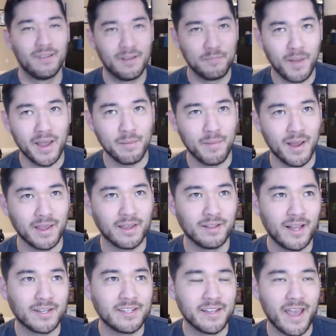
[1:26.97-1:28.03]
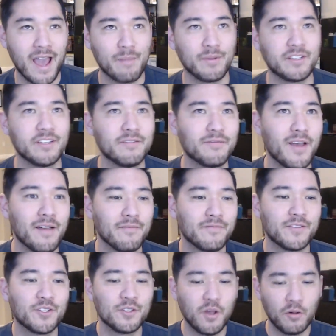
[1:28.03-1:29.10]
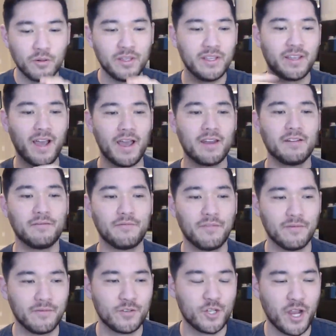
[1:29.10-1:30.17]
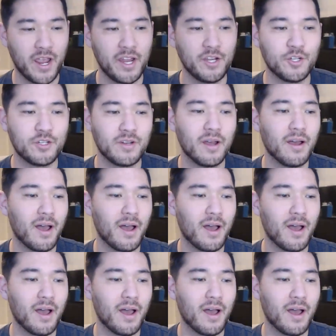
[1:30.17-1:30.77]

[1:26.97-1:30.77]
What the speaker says: My collecting habits have slowly kind of changed.